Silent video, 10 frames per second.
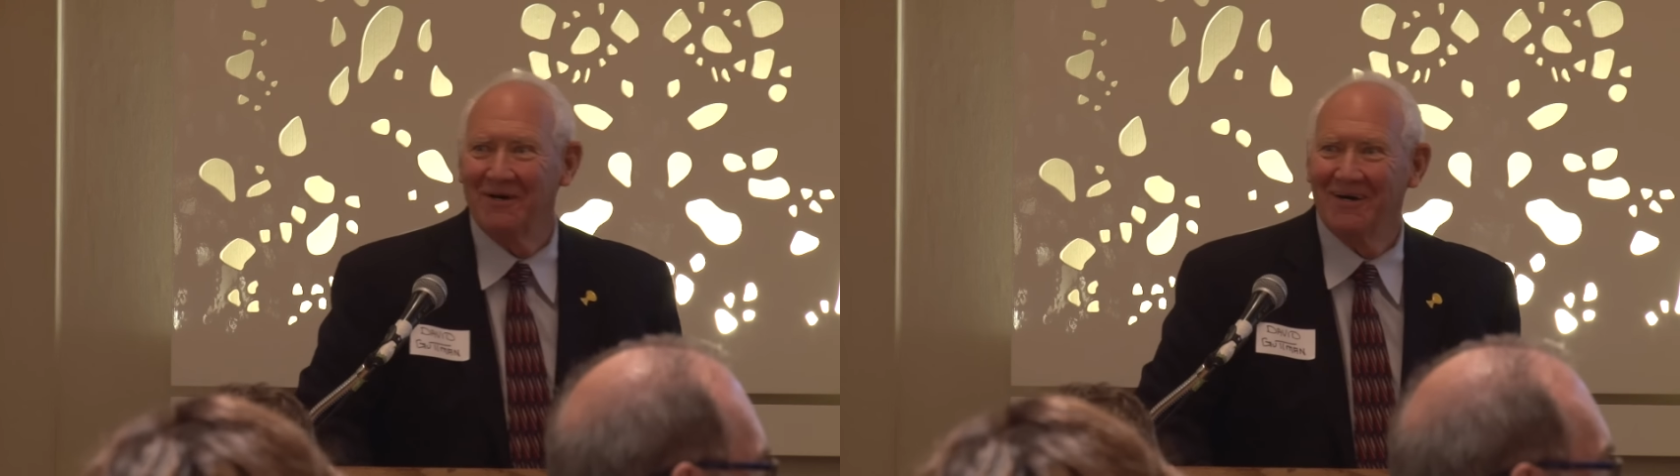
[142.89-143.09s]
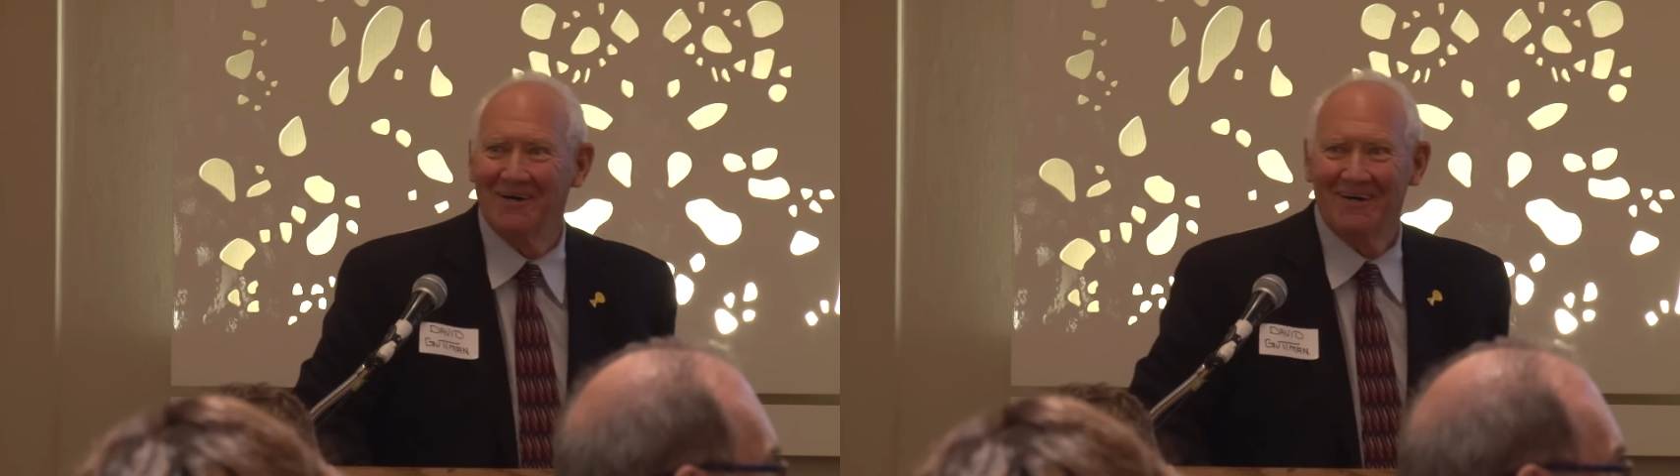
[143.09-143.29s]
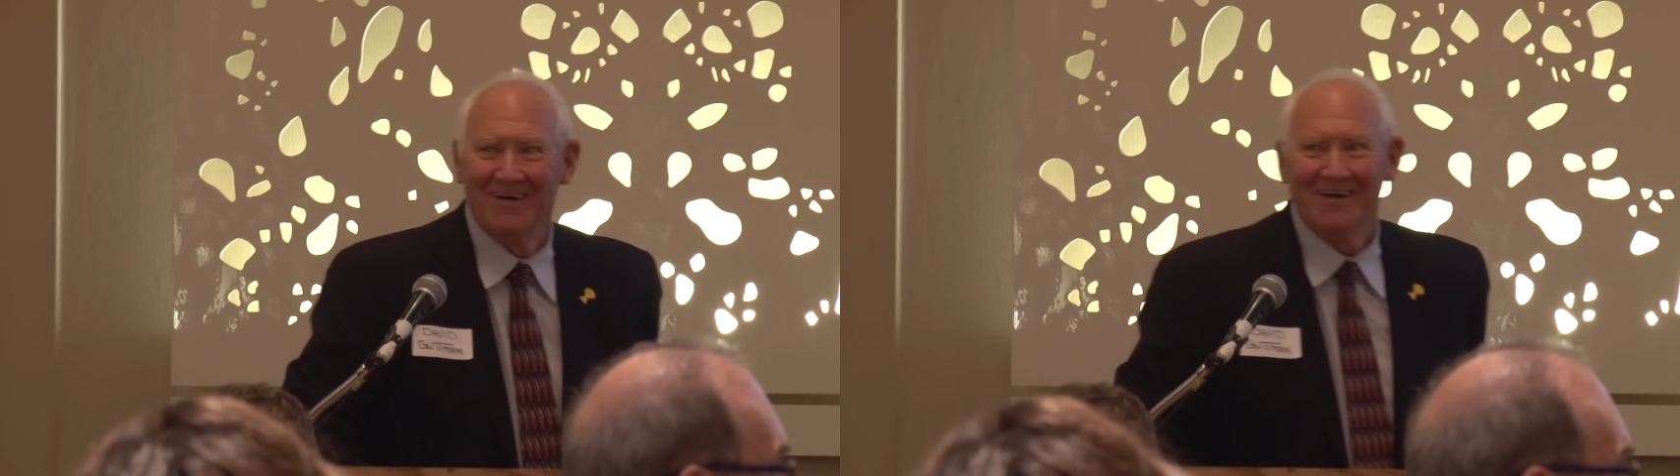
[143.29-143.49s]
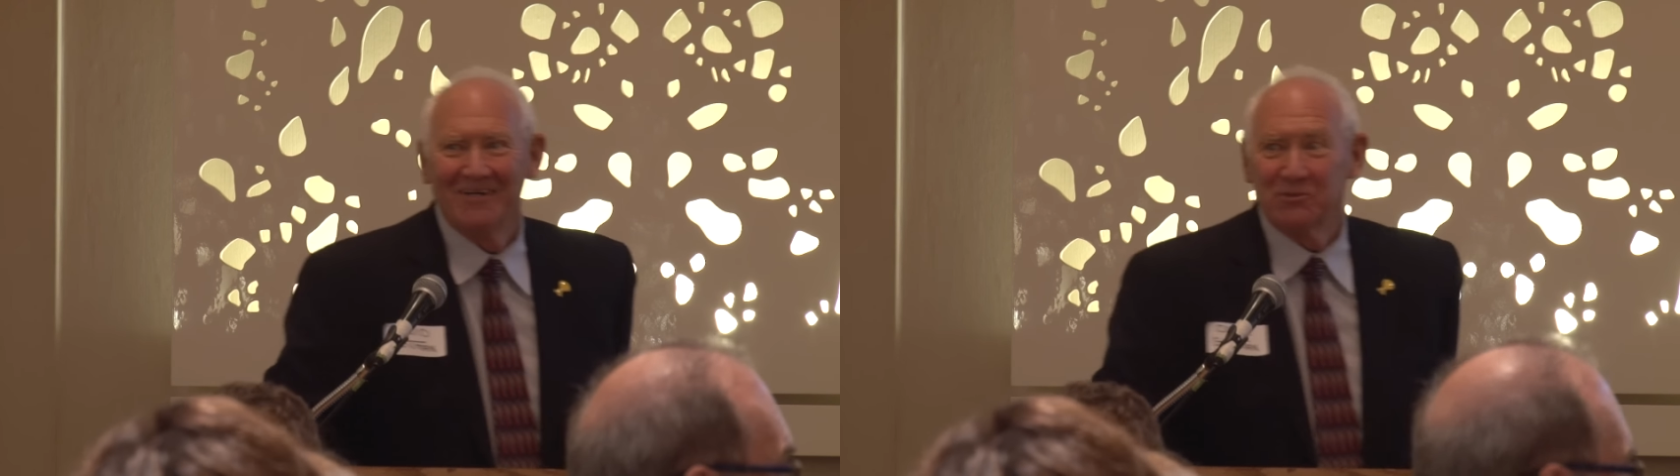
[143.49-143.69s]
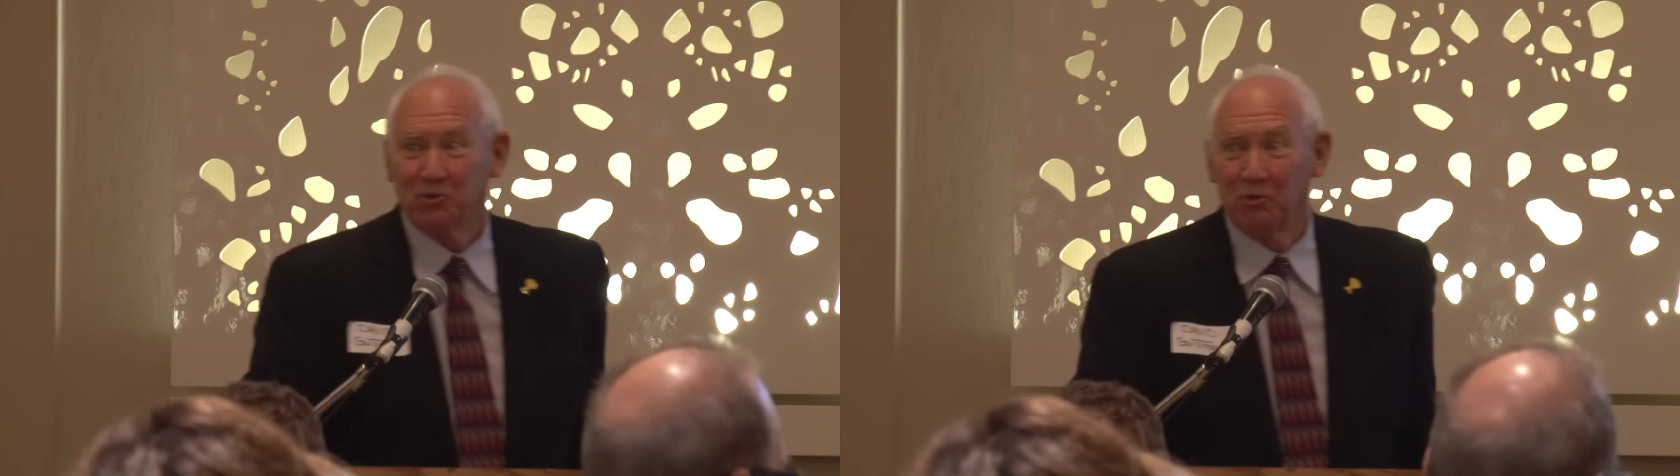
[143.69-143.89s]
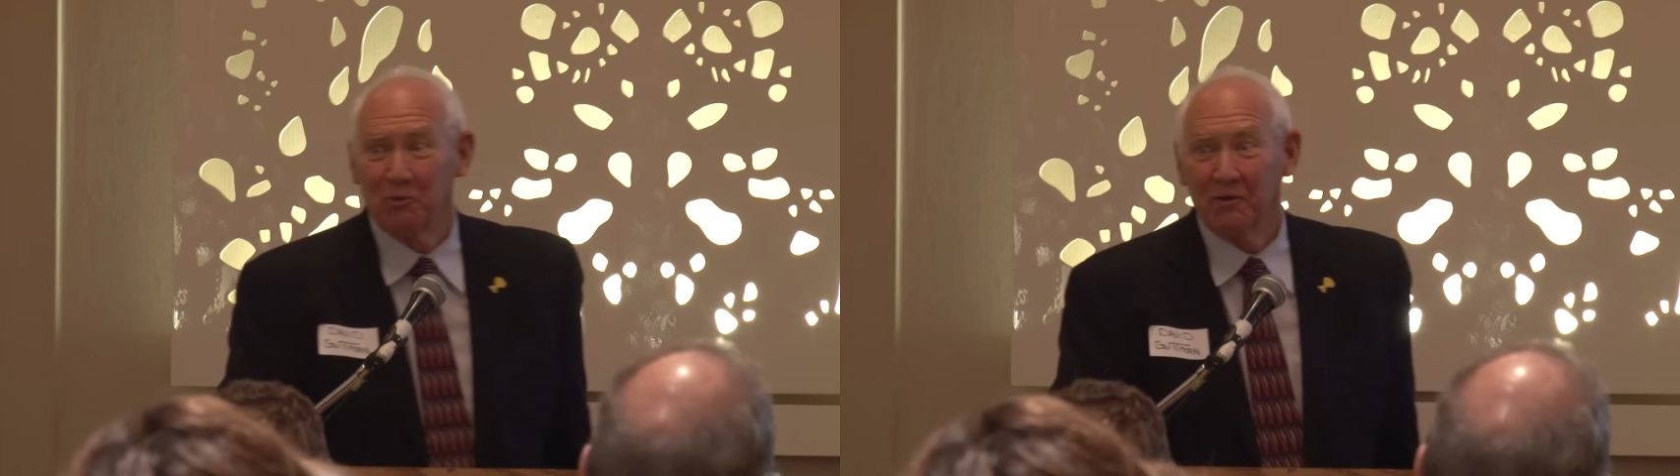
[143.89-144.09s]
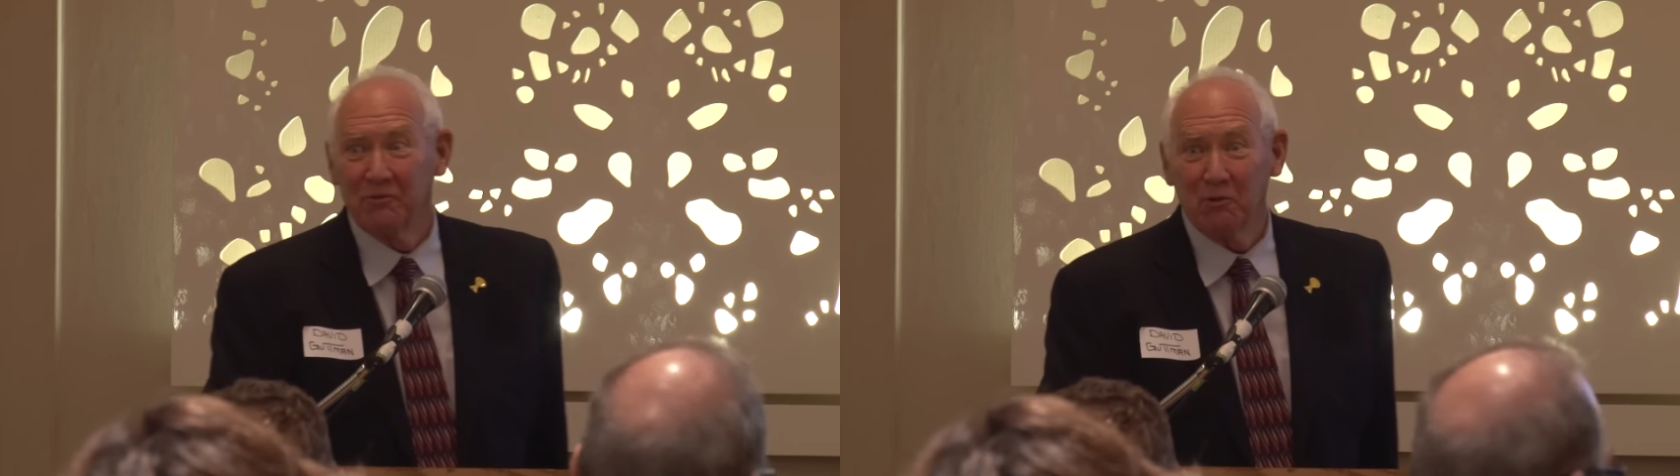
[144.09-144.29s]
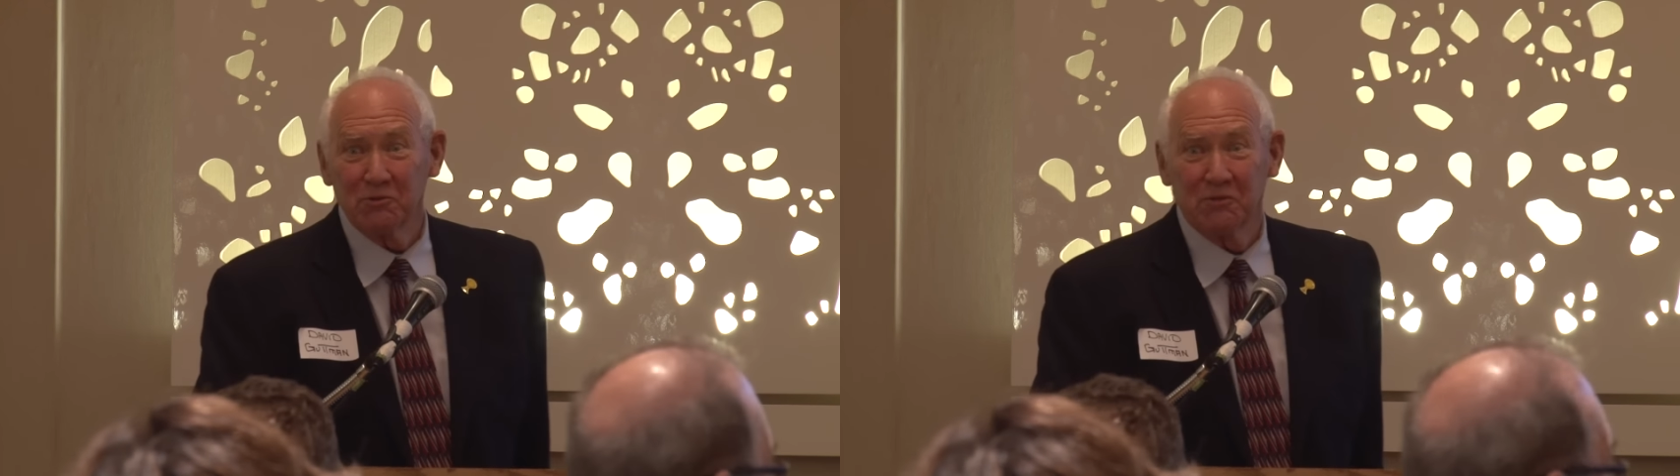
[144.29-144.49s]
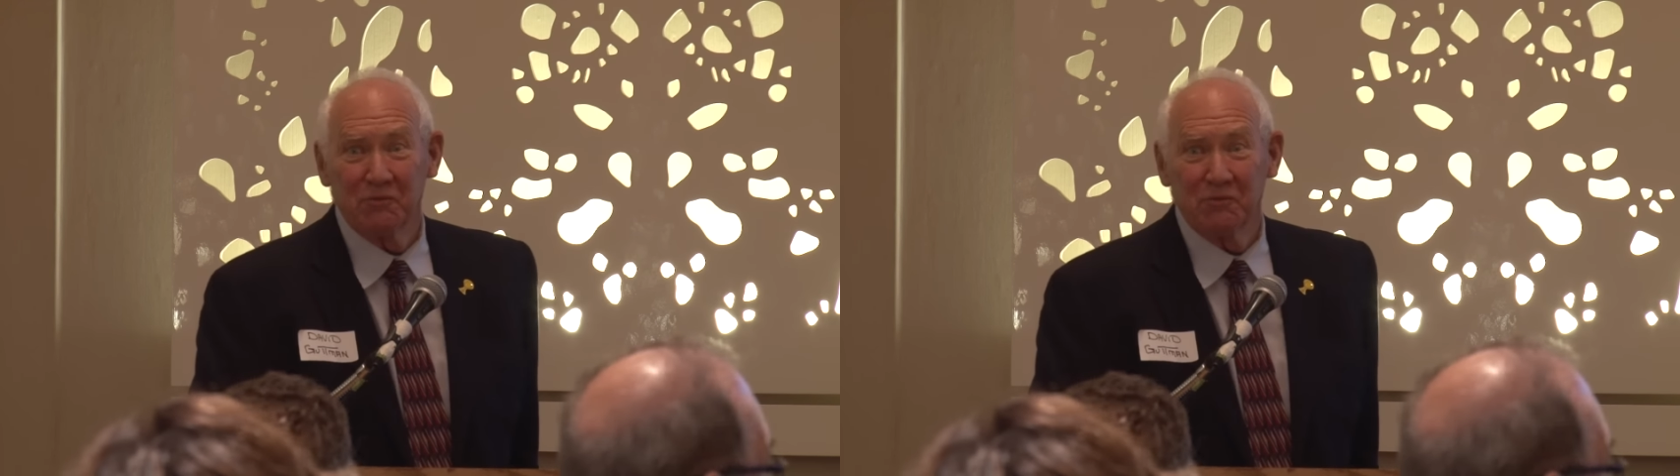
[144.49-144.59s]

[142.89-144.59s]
Uh, so, those